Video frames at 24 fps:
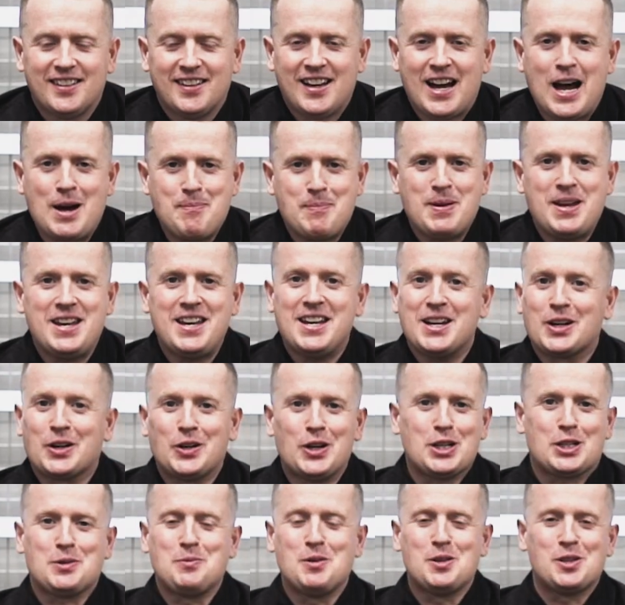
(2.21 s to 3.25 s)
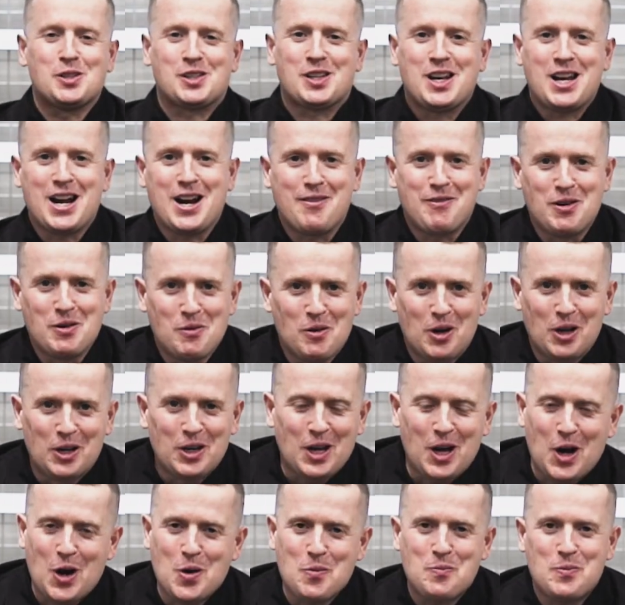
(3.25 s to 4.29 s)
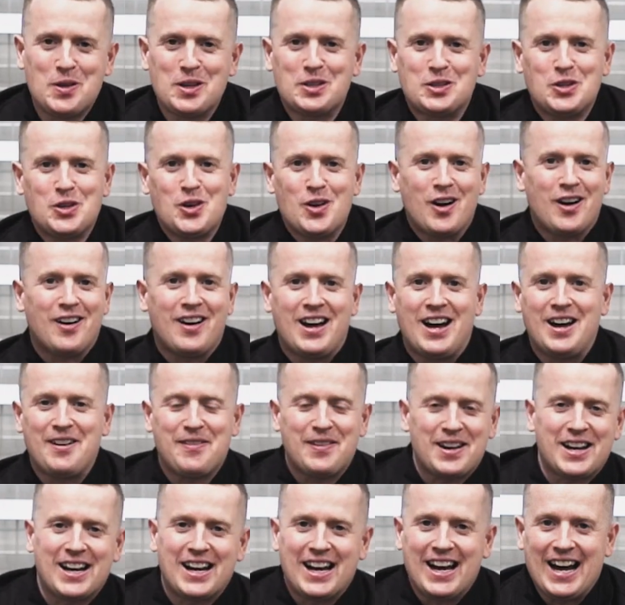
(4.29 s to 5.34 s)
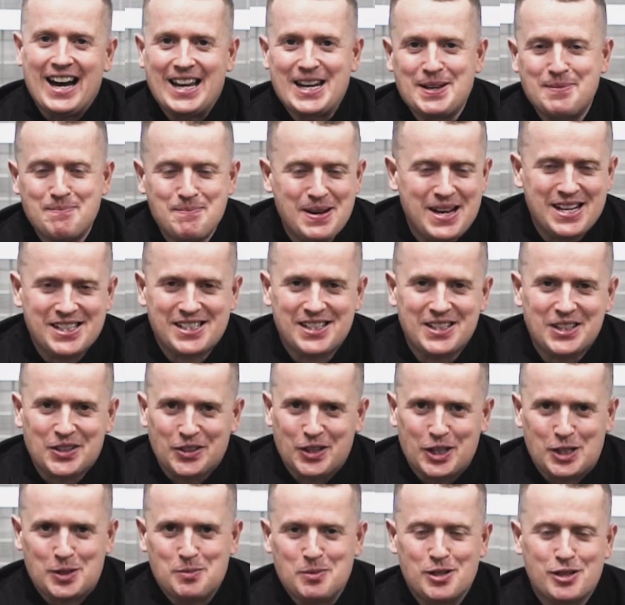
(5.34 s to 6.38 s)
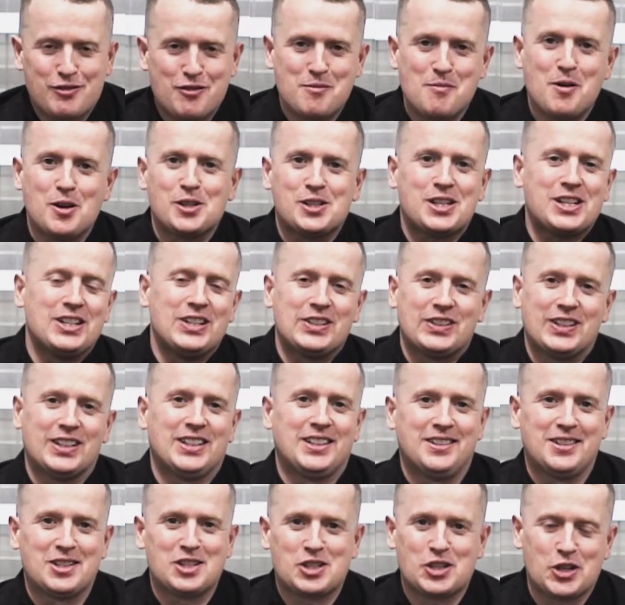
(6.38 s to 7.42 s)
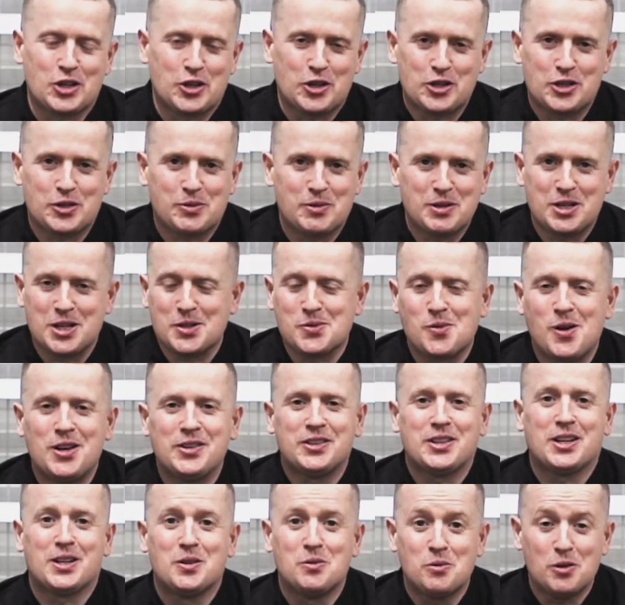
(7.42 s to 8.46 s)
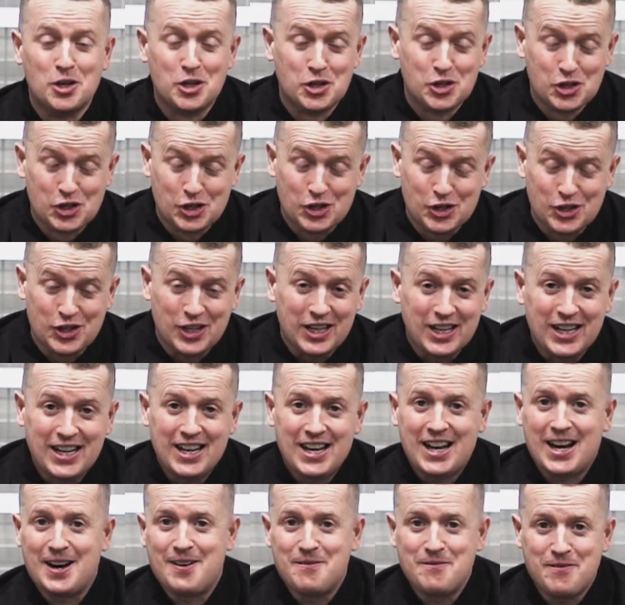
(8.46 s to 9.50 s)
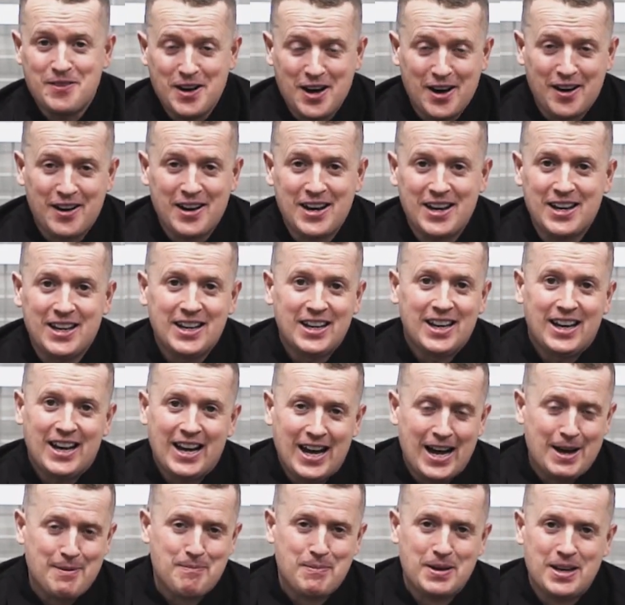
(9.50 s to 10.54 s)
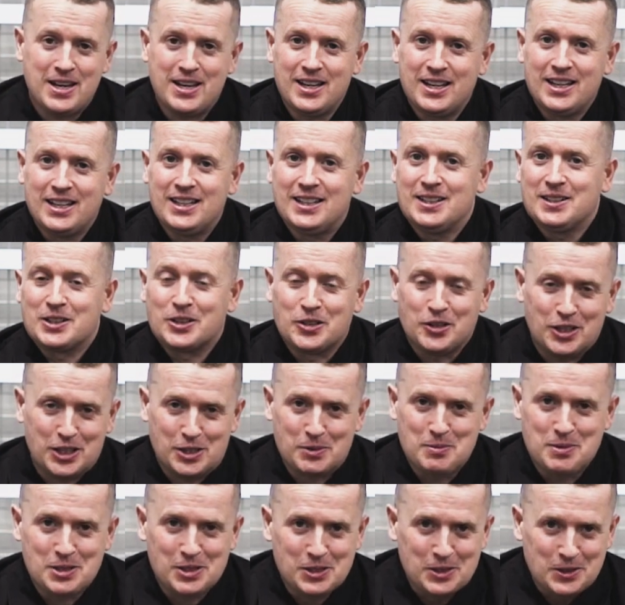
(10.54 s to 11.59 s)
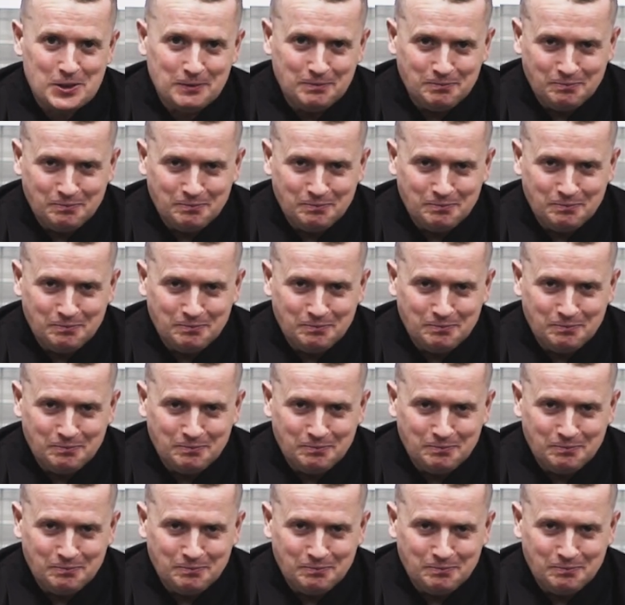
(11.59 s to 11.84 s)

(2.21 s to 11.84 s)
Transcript: Happy Christmas, everyone. I hope that you are having an amazing Christmas from us here at the Hills Church. We just wanted to wish you a very happy Christmas.